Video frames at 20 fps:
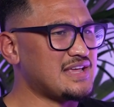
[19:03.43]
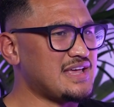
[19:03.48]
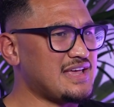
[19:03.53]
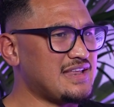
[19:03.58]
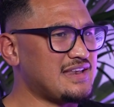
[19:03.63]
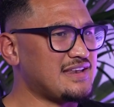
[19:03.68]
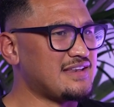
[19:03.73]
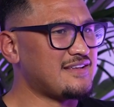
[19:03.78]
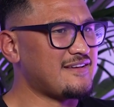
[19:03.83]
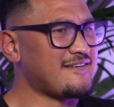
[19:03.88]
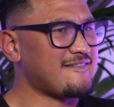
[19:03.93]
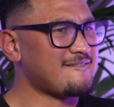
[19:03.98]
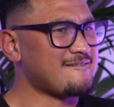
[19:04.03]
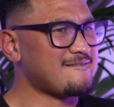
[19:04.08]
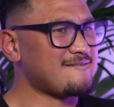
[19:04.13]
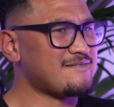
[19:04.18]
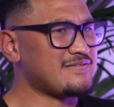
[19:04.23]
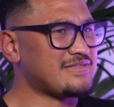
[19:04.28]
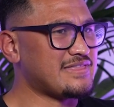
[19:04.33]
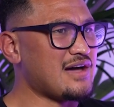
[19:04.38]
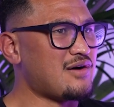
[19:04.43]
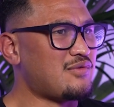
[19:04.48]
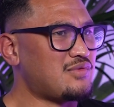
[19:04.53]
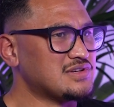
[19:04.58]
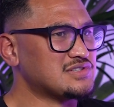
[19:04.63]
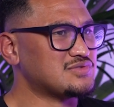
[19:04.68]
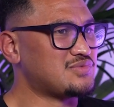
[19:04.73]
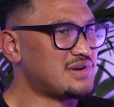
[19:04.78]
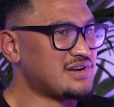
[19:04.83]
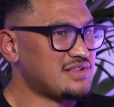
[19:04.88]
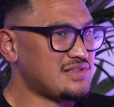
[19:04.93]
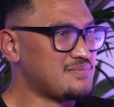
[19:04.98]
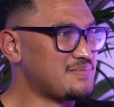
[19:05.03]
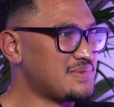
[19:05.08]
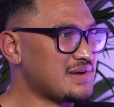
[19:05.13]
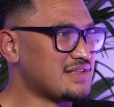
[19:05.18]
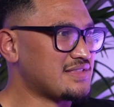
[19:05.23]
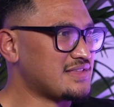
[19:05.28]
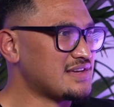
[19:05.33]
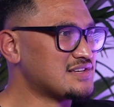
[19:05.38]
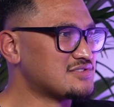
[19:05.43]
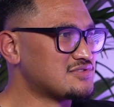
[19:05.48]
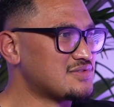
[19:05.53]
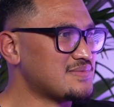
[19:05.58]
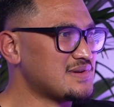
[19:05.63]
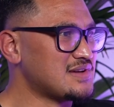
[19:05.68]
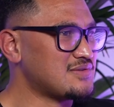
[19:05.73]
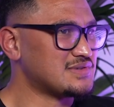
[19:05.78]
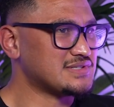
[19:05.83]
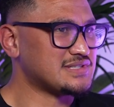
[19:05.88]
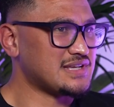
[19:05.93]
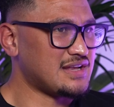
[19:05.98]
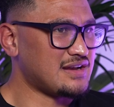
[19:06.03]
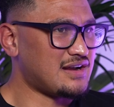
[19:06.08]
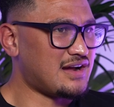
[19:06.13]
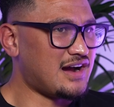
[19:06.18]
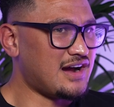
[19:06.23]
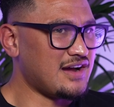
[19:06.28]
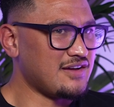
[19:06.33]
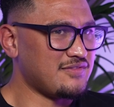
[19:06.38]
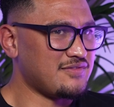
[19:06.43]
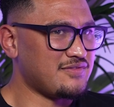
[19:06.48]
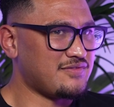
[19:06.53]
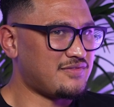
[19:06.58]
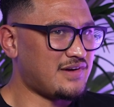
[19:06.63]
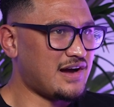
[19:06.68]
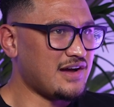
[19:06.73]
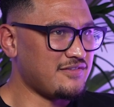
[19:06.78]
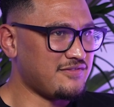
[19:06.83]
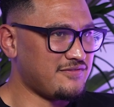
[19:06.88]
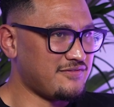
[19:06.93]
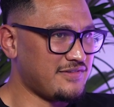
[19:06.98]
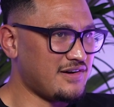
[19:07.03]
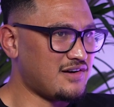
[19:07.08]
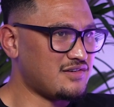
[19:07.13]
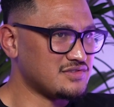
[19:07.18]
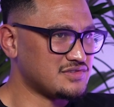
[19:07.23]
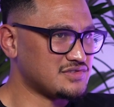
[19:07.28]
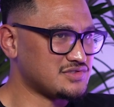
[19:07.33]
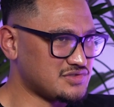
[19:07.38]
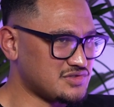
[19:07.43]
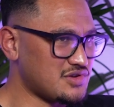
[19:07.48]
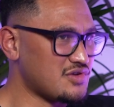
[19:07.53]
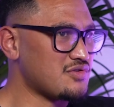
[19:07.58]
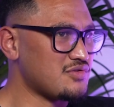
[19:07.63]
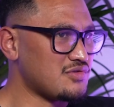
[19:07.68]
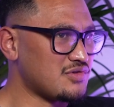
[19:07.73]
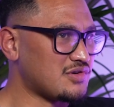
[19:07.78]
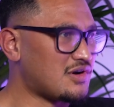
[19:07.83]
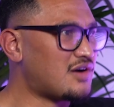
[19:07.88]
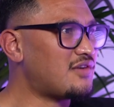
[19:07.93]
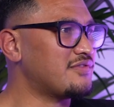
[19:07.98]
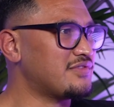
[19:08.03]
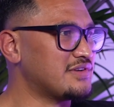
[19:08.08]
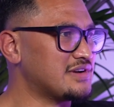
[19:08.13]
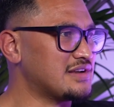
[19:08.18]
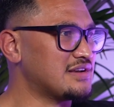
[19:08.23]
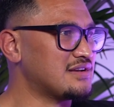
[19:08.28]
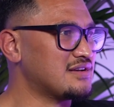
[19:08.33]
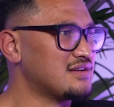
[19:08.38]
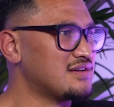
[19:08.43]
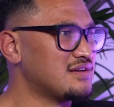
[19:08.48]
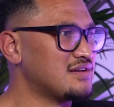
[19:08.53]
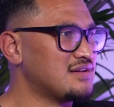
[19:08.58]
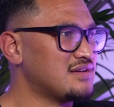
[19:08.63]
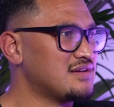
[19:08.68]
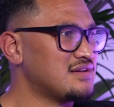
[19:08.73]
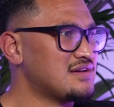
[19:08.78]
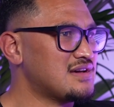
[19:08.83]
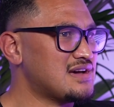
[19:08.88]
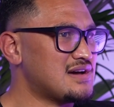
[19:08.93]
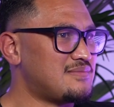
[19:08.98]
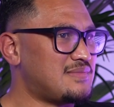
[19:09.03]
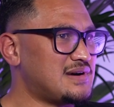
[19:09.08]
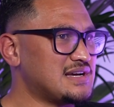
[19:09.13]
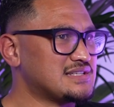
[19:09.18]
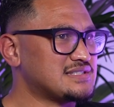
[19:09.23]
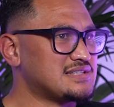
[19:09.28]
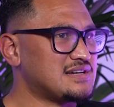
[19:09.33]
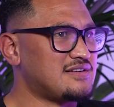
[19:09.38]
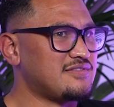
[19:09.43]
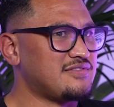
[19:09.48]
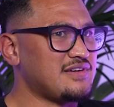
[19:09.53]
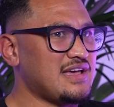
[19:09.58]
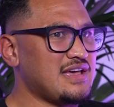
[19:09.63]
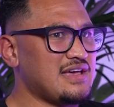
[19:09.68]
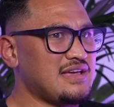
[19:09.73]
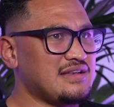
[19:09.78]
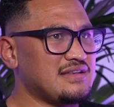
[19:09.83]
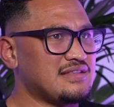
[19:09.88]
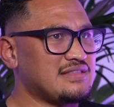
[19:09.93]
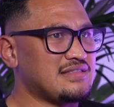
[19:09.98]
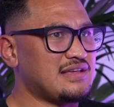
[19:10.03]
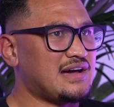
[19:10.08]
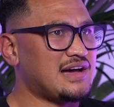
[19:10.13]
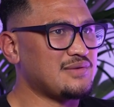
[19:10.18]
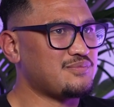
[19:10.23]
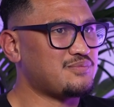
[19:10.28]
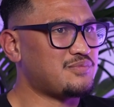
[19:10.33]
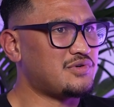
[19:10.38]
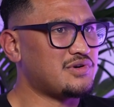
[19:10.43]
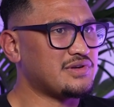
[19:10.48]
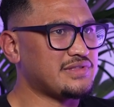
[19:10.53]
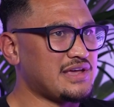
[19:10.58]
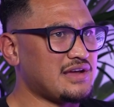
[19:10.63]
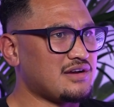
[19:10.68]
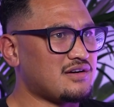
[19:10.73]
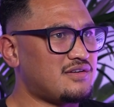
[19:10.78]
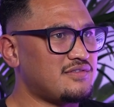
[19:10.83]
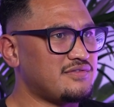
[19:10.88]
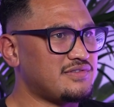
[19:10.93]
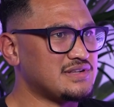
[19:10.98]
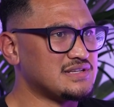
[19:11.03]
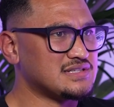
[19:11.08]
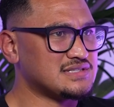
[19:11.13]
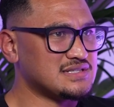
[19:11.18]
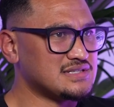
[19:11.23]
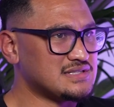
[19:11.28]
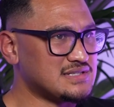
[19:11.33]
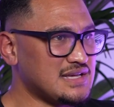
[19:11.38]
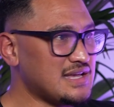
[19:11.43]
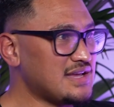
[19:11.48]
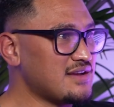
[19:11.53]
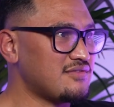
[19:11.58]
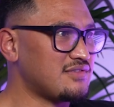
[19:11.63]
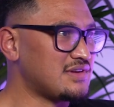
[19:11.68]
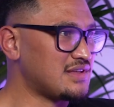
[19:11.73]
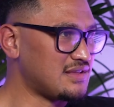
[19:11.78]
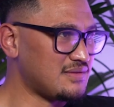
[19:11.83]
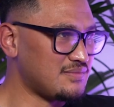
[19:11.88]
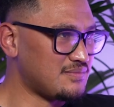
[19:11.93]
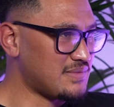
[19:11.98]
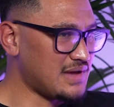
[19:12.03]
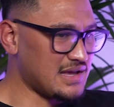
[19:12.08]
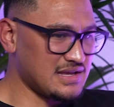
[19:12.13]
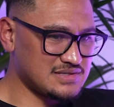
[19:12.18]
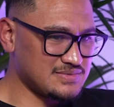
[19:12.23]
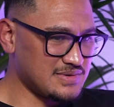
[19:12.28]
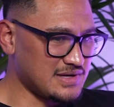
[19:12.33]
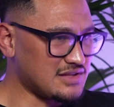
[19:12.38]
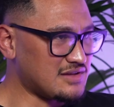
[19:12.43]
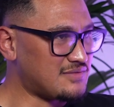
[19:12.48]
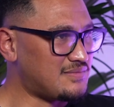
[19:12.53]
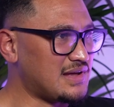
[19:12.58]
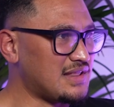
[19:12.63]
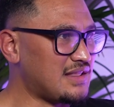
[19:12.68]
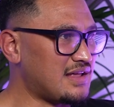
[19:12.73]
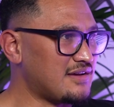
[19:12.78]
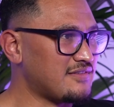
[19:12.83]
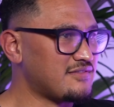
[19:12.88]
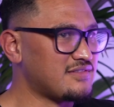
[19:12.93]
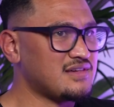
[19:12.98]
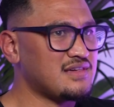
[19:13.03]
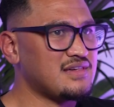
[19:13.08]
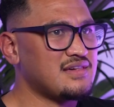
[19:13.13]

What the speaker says: And that was one of the big things for me, was that I felt so confident in myself, and I brought that confidence into every aspect of my life.